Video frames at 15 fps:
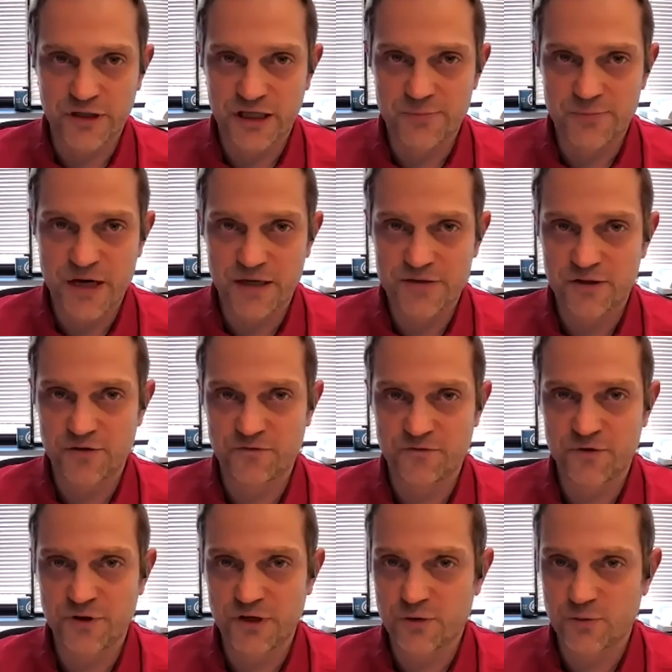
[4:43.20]
talking about a
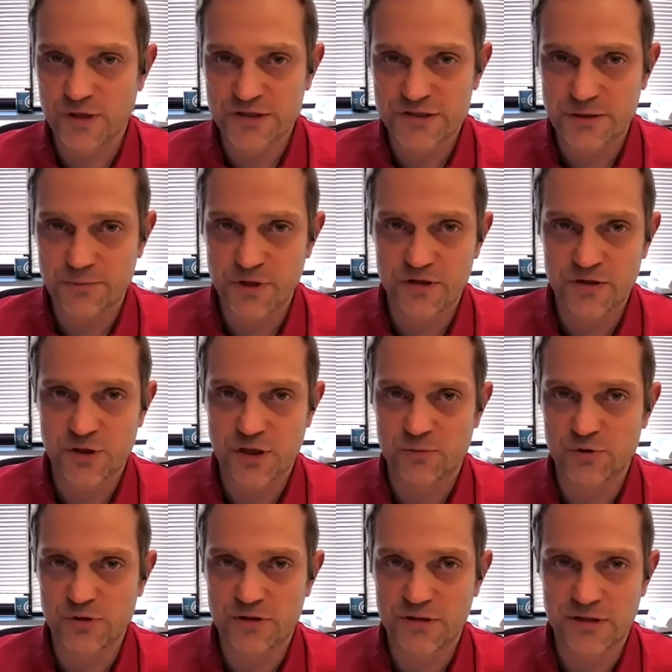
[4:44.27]
few requests a minute, or
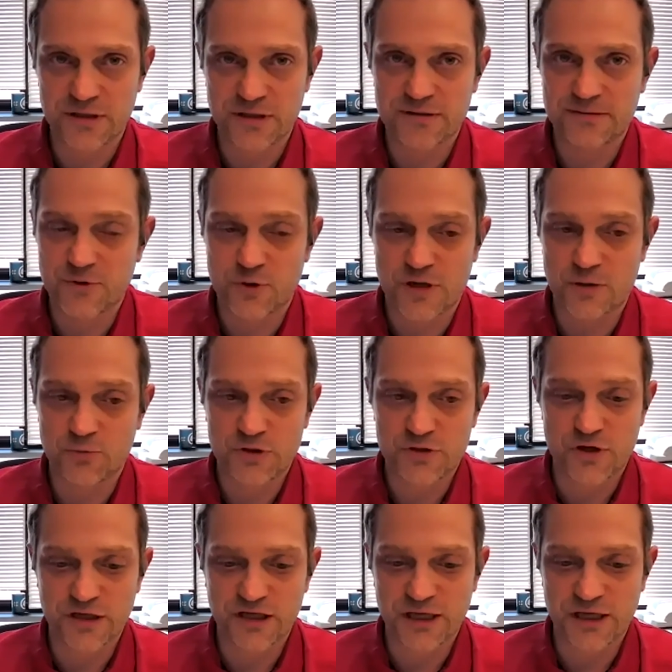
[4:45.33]
are we
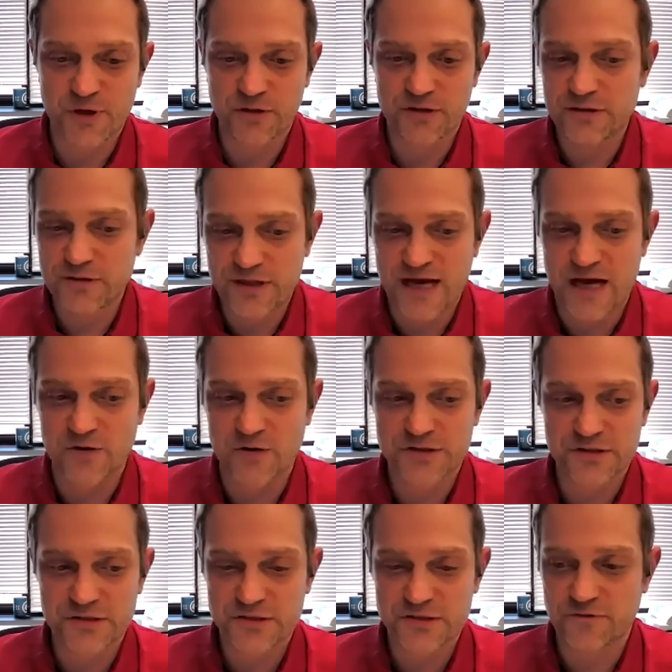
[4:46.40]
talking about
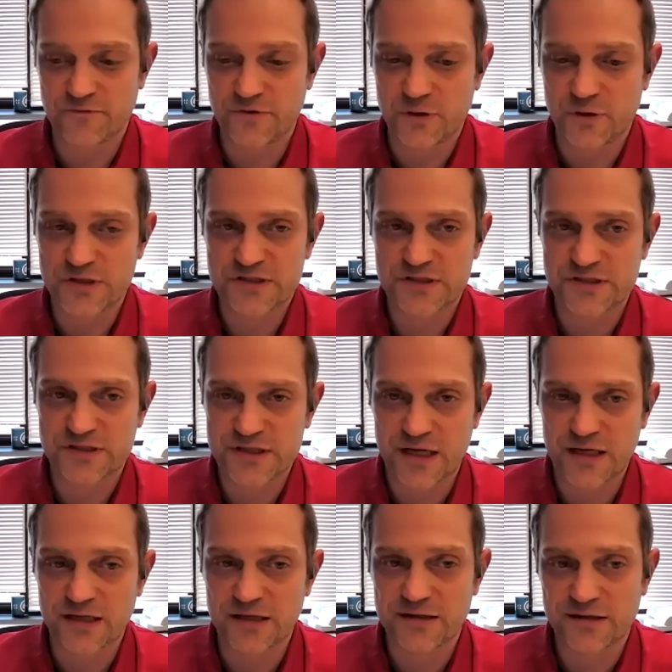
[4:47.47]
thousands of requests a
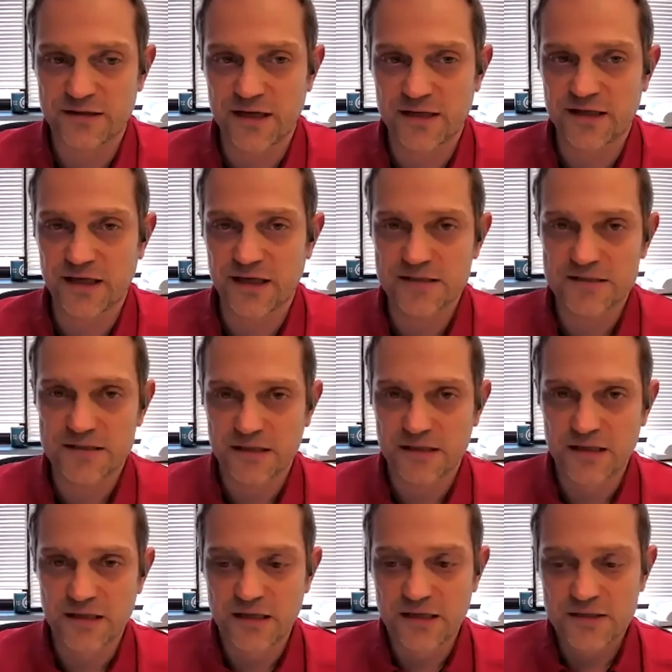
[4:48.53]
second in that case?
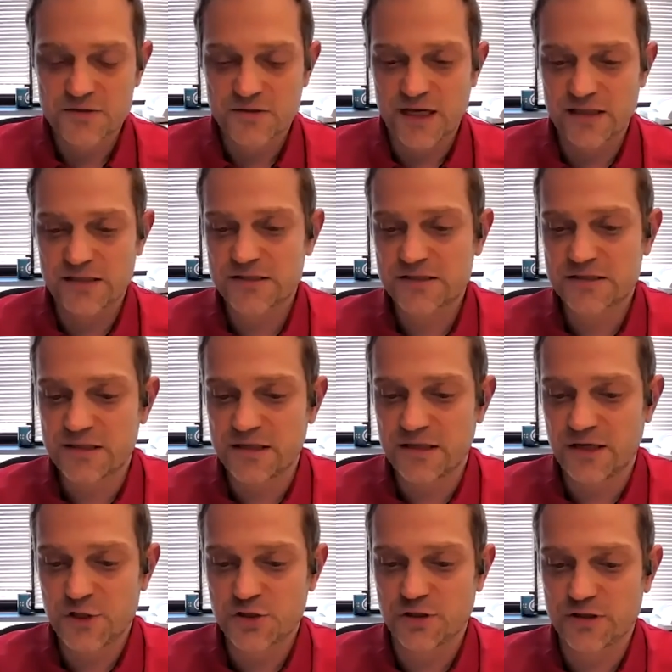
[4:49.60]
So that's the
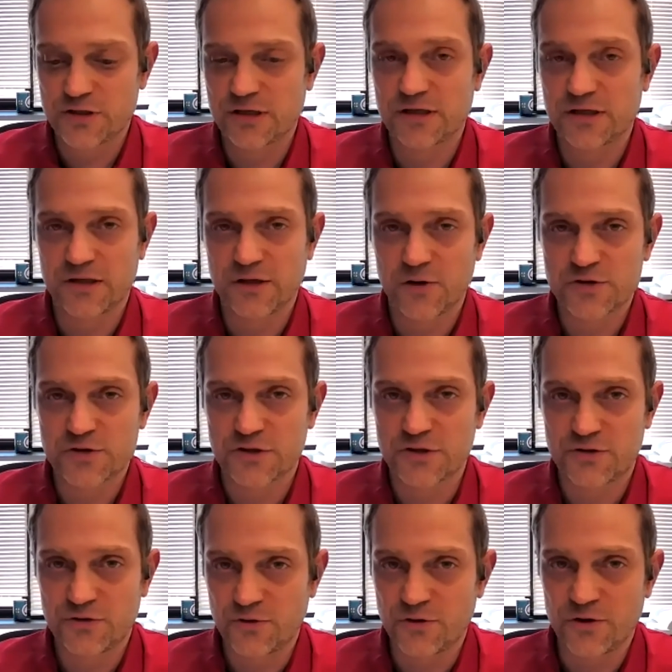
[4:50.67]
initial thing that goes
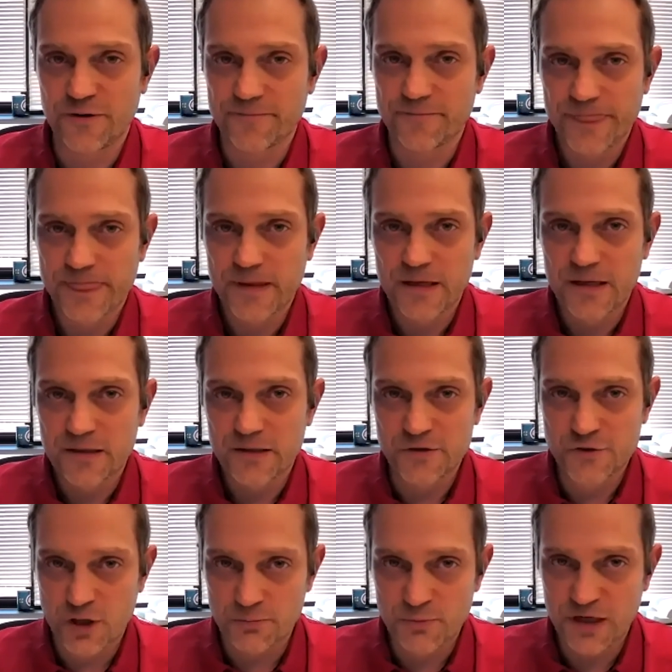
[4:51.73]
into
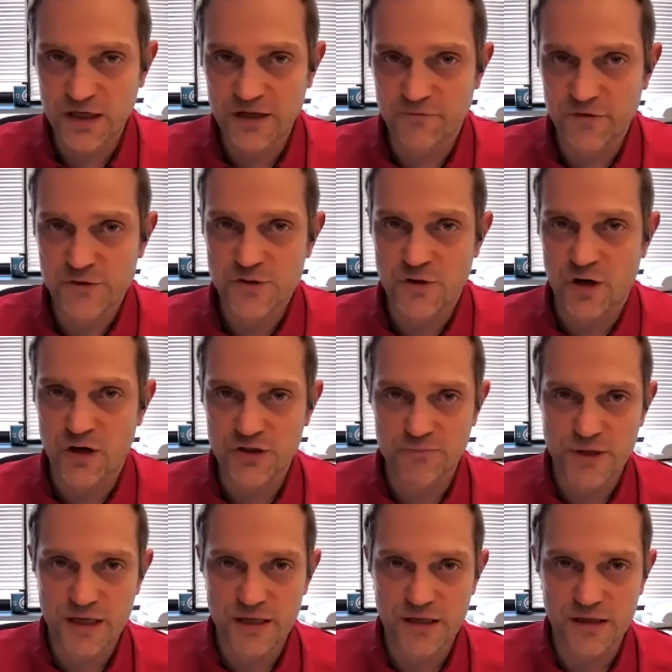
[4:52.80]
determining if it's
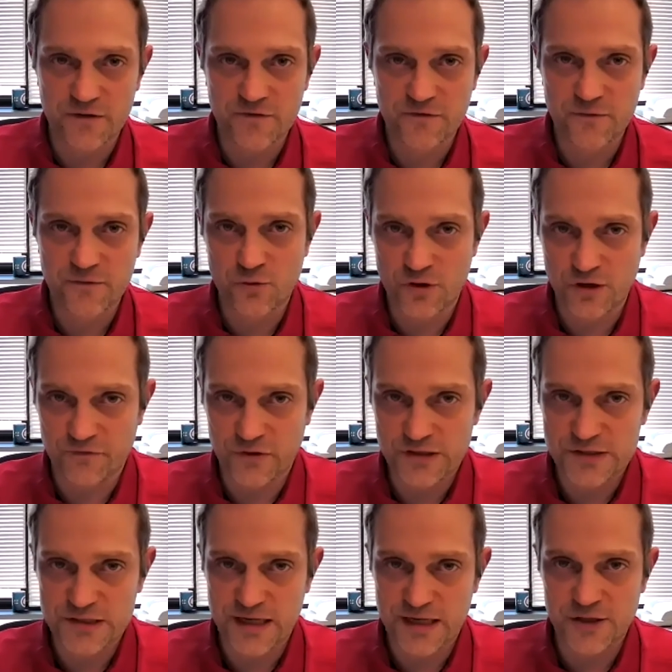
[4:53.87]
automated or if it
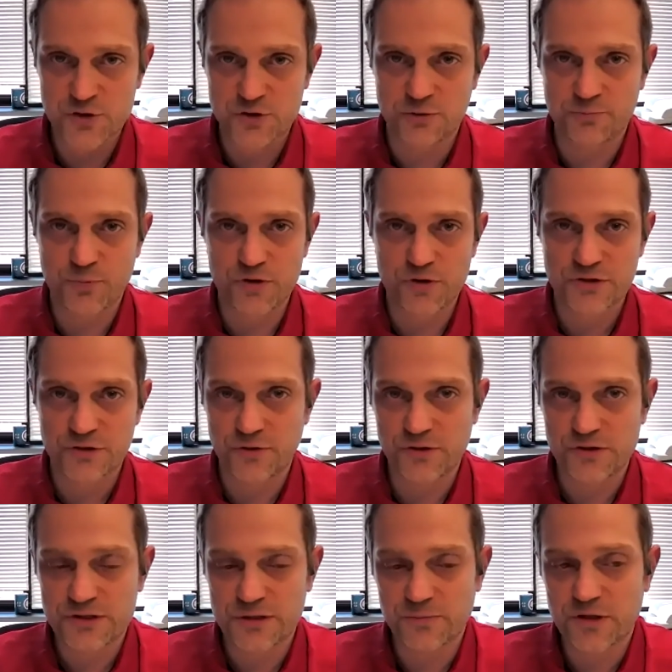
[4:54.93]
is an actual person
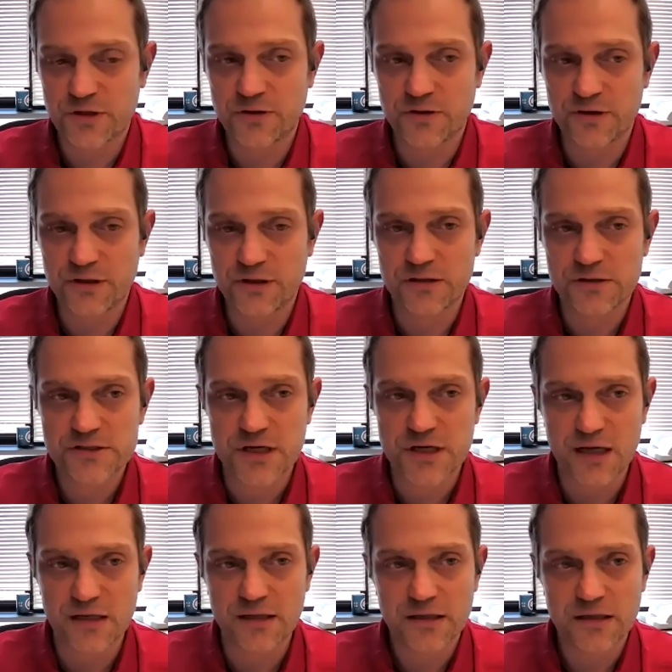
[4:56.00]
doing something on the other
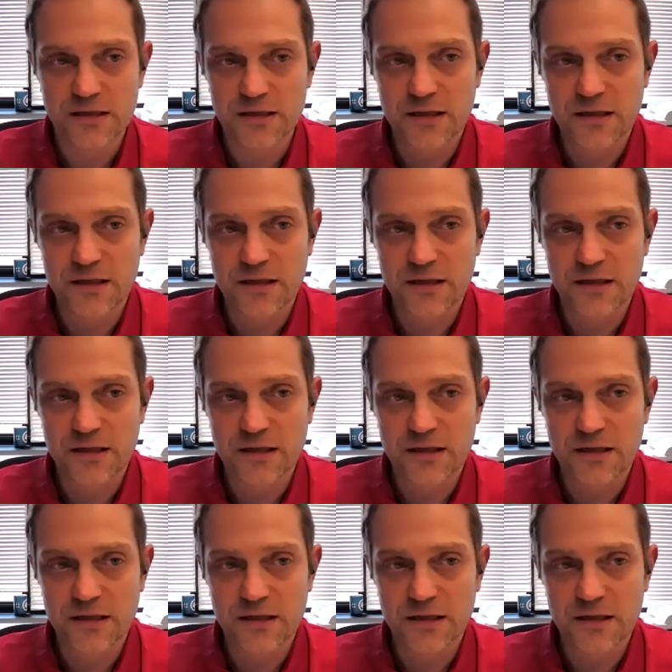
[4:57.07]
side.